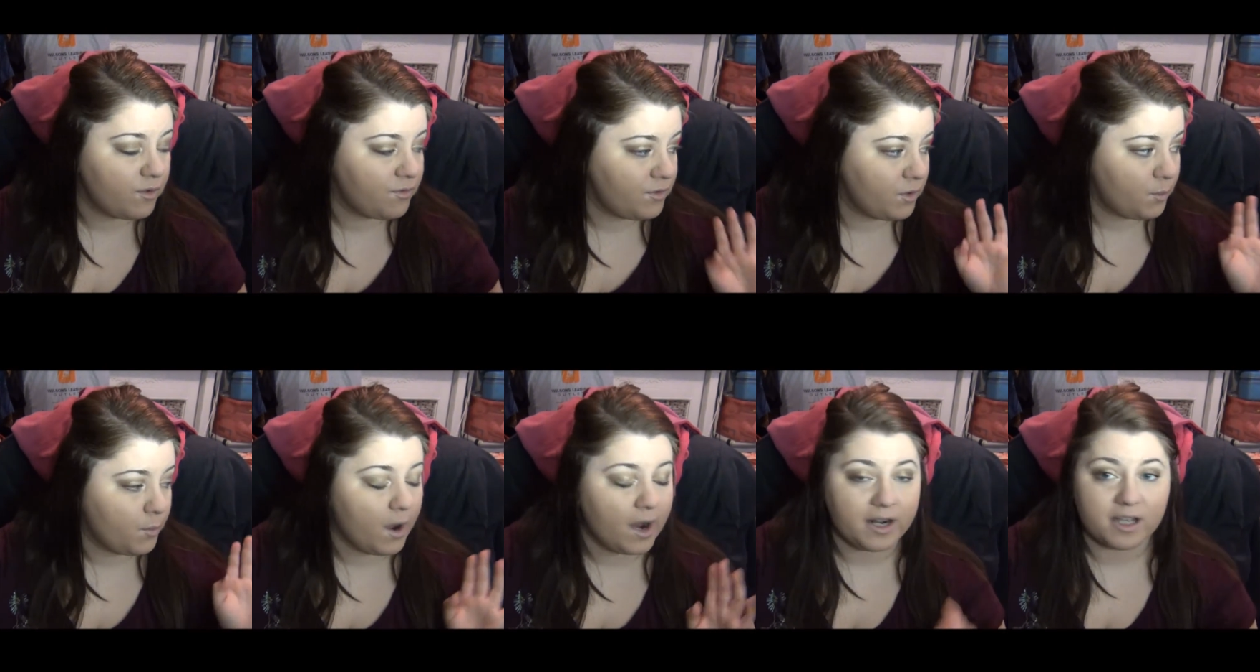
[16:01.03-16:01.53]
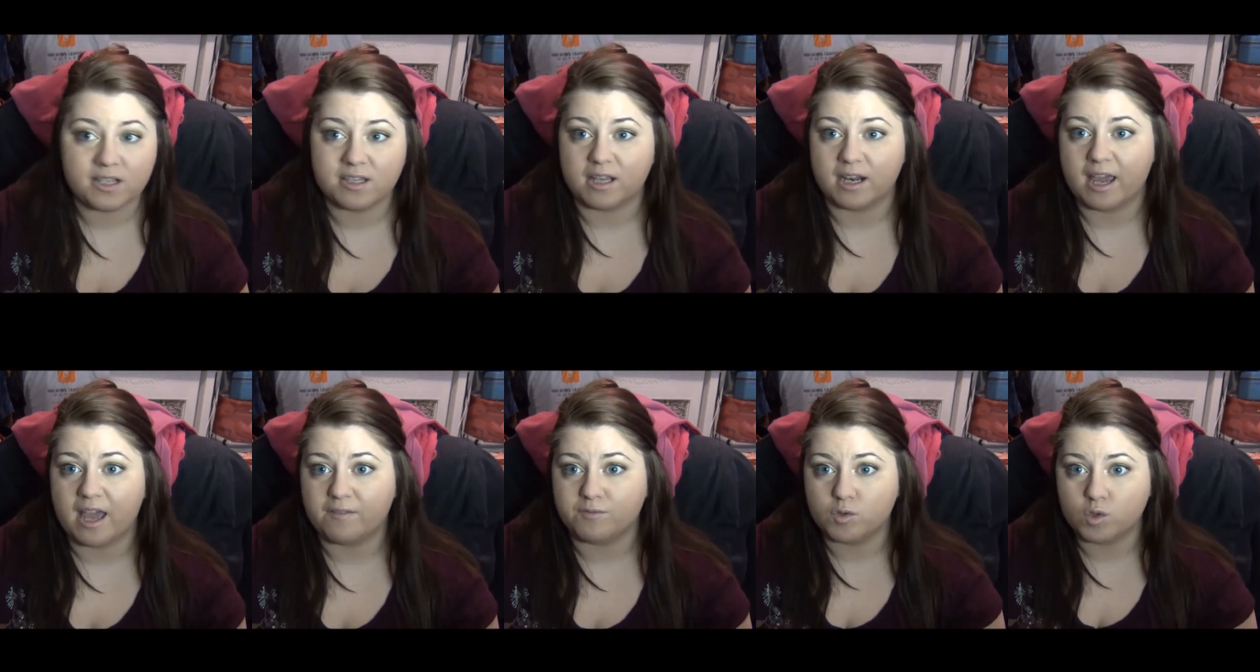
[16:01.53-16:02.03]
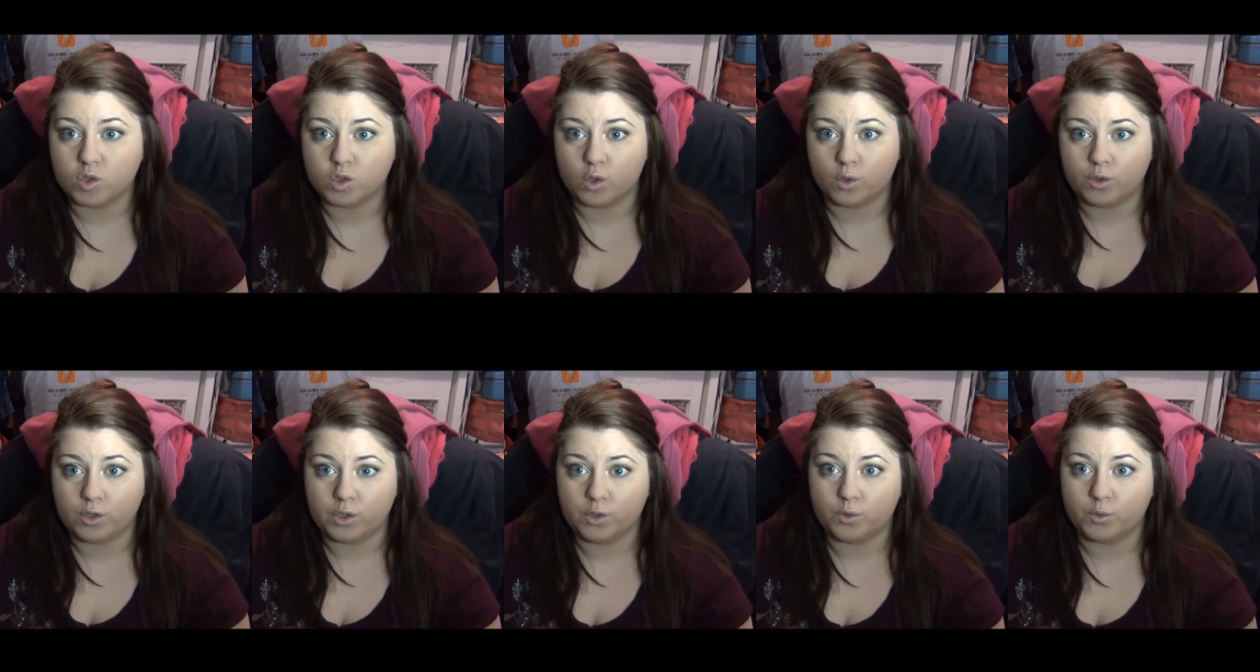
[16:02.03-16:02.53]
a few products that I have to
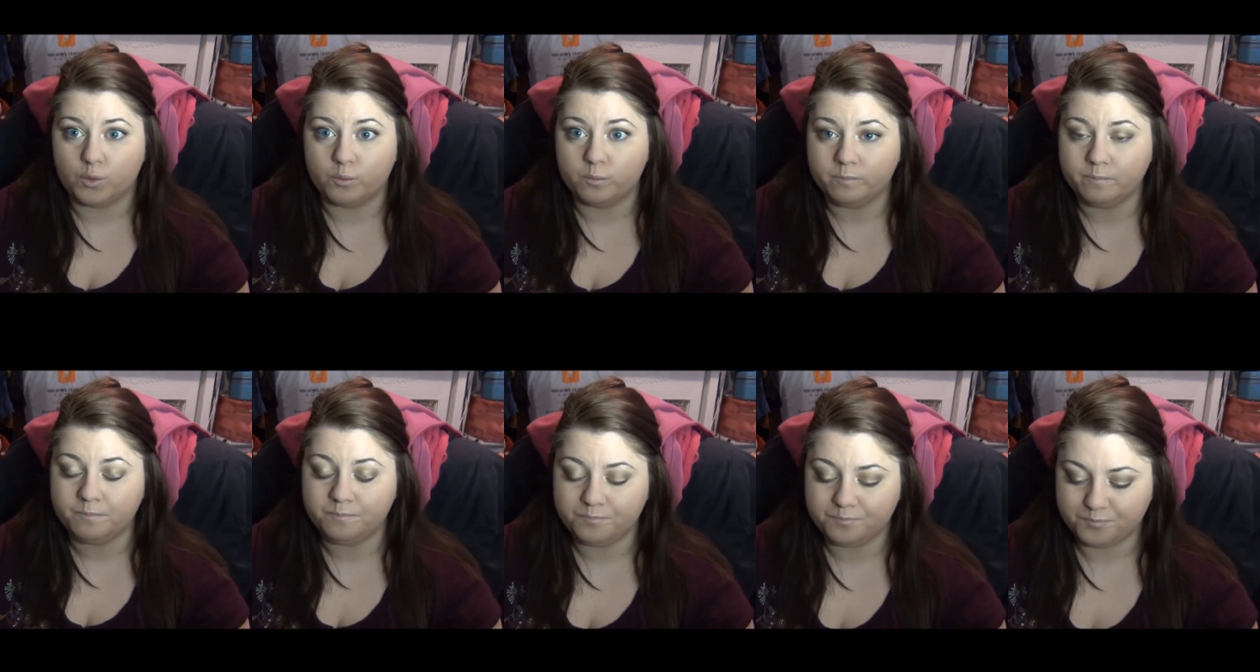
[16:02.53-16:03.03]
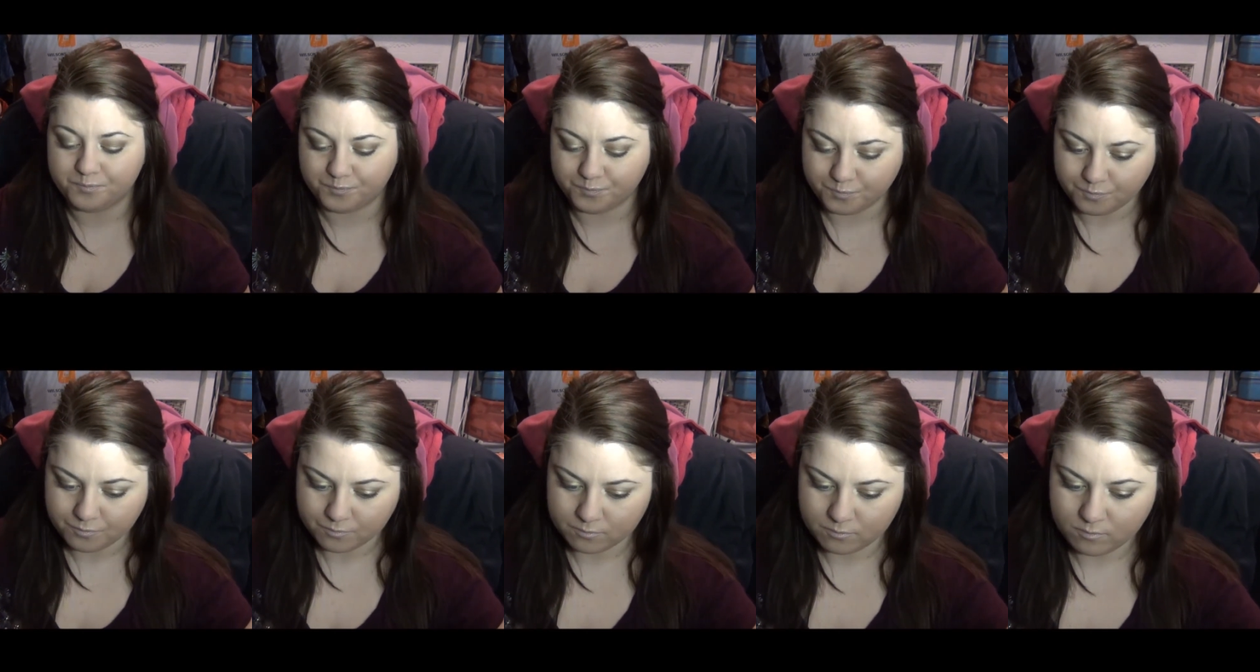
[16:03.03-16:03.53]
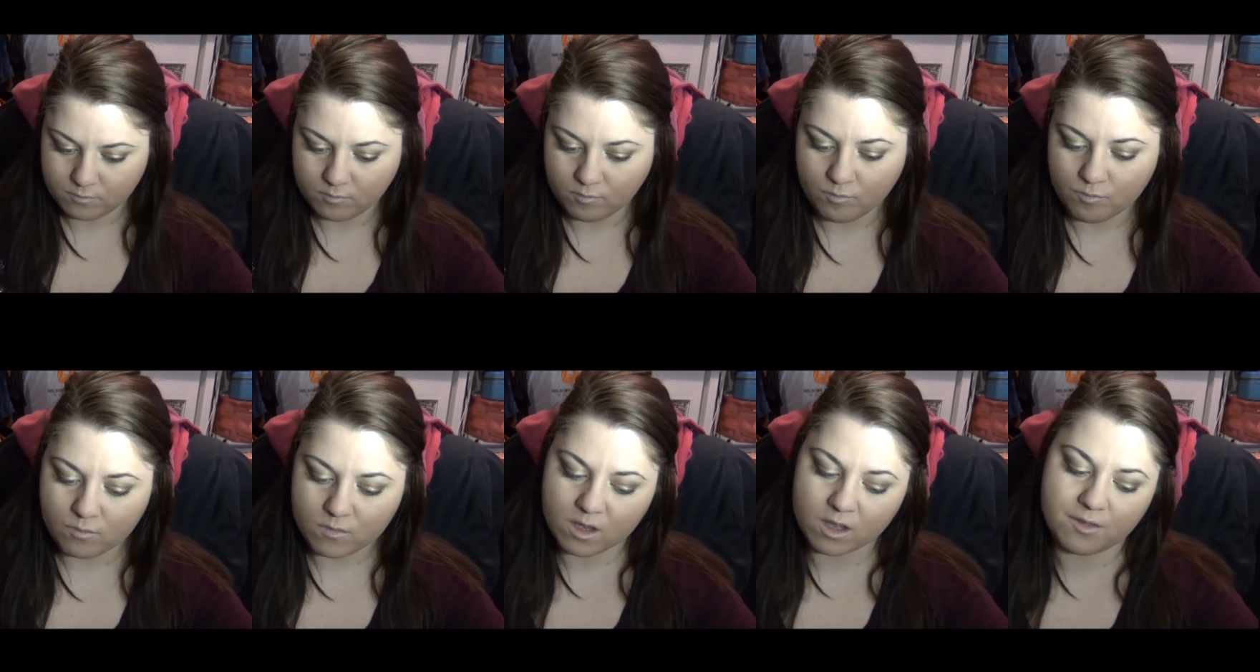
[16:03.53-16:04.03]
show you
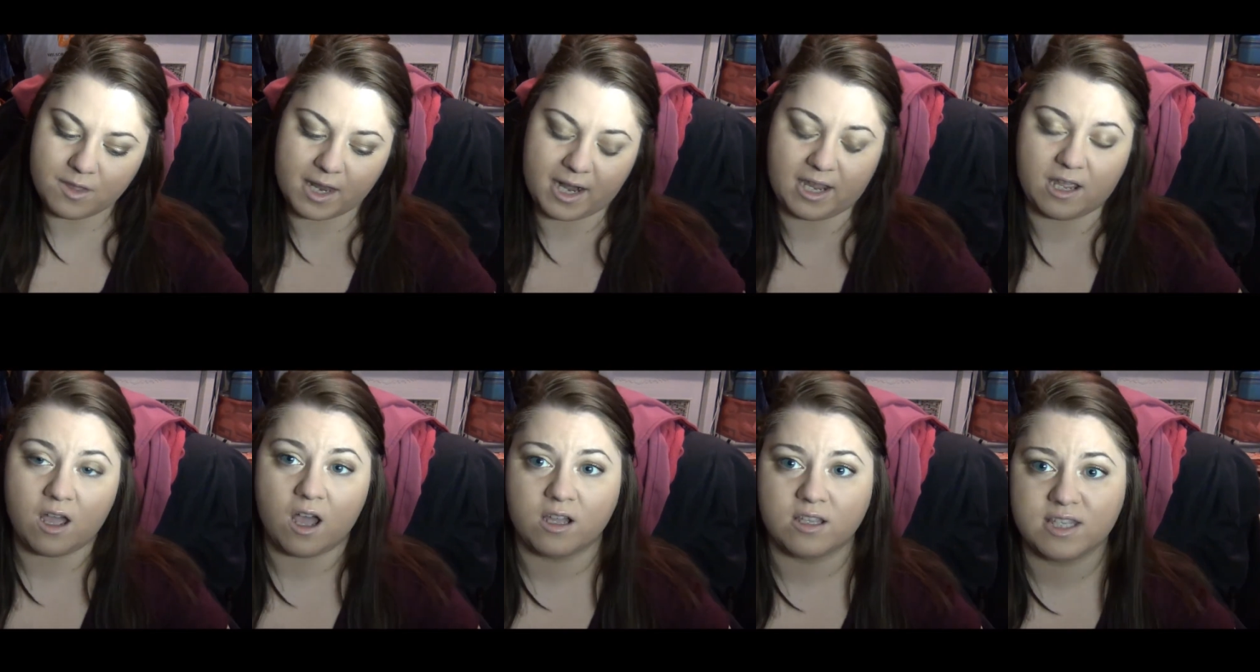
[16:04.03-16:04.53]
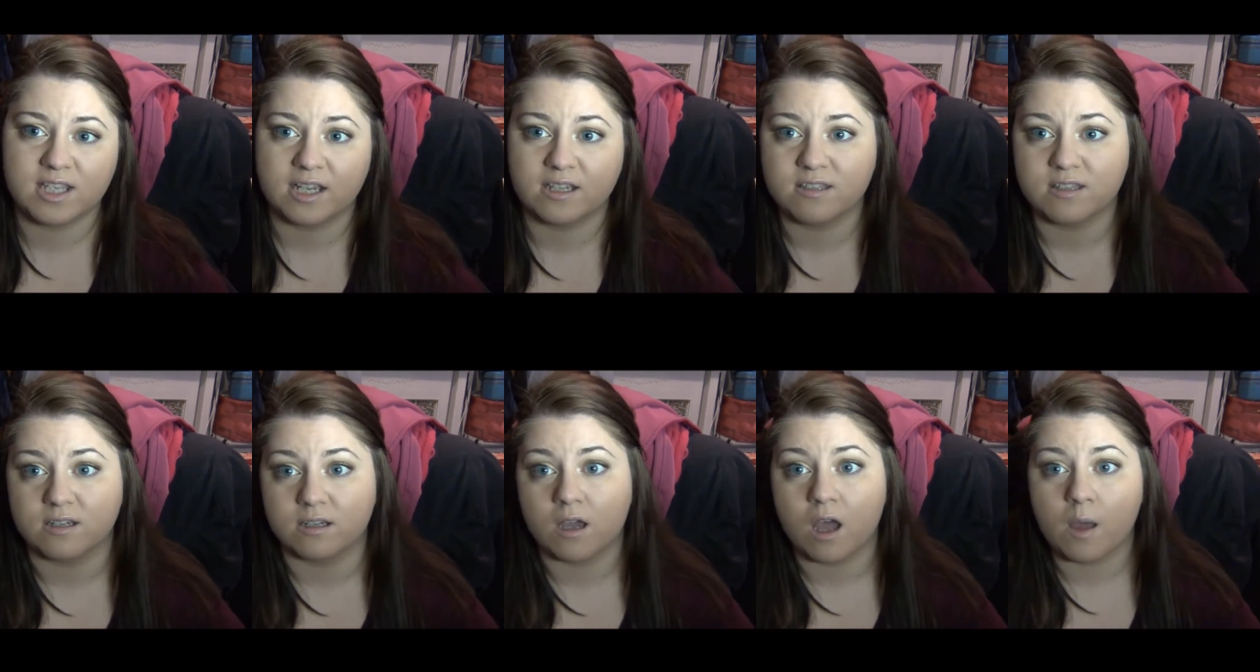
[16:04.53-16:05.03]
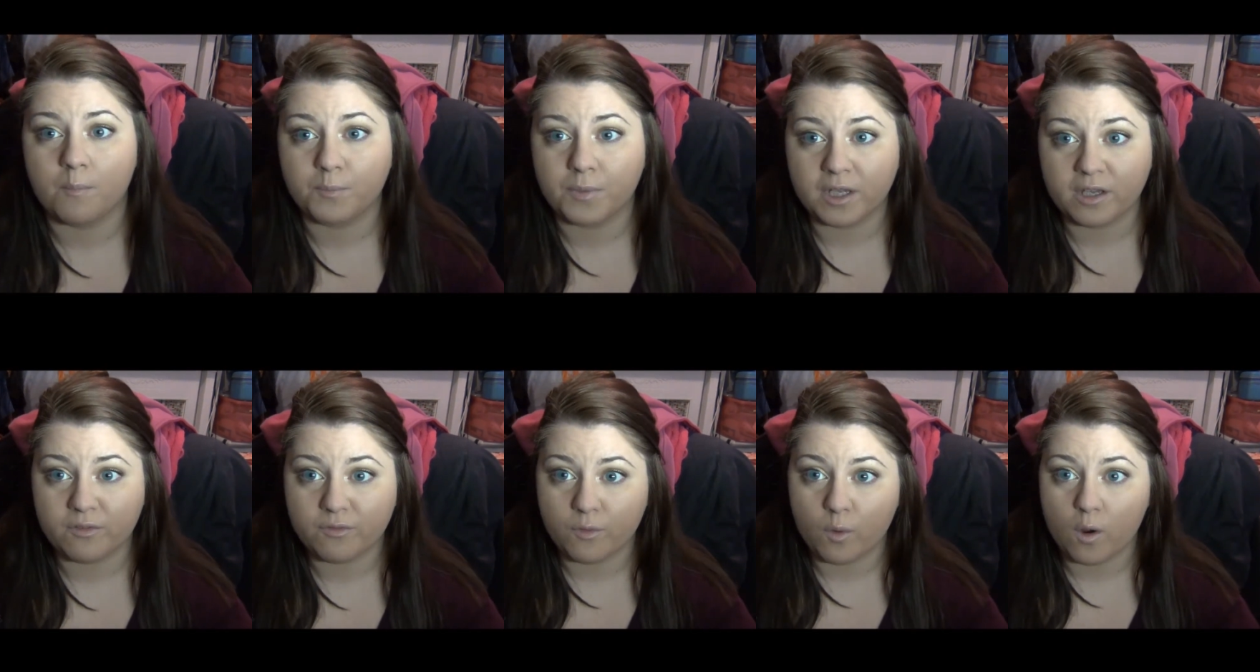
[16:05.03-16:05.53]
that I contacted a
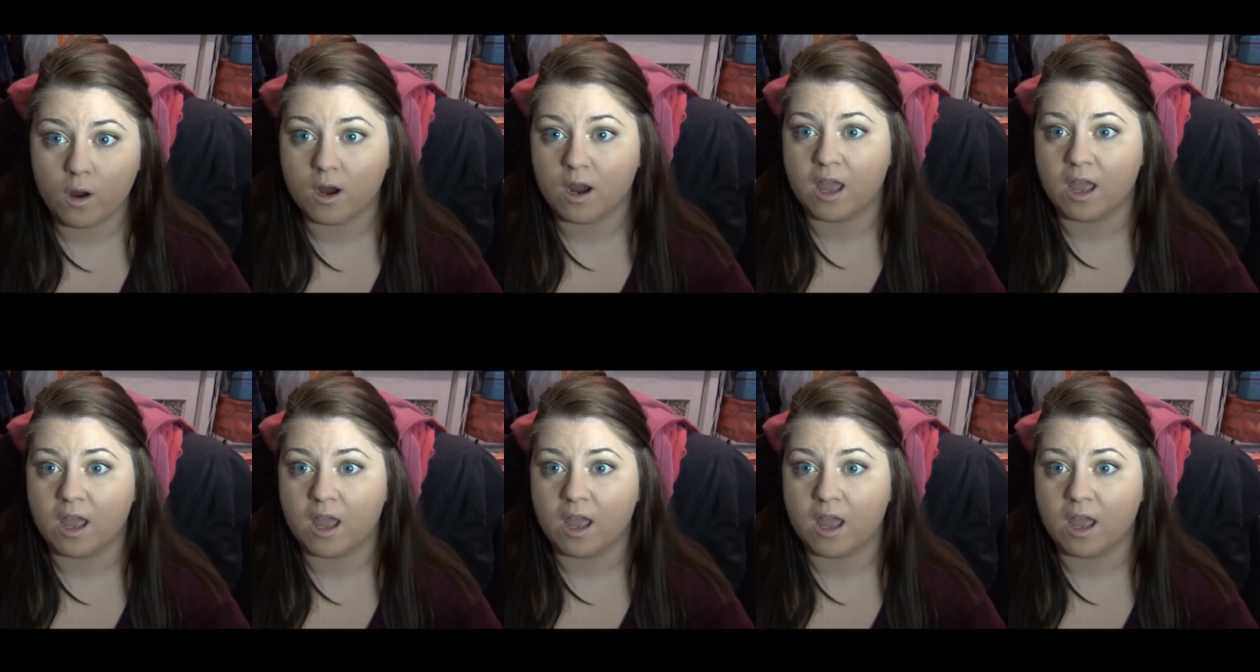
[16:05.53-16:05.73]
company for,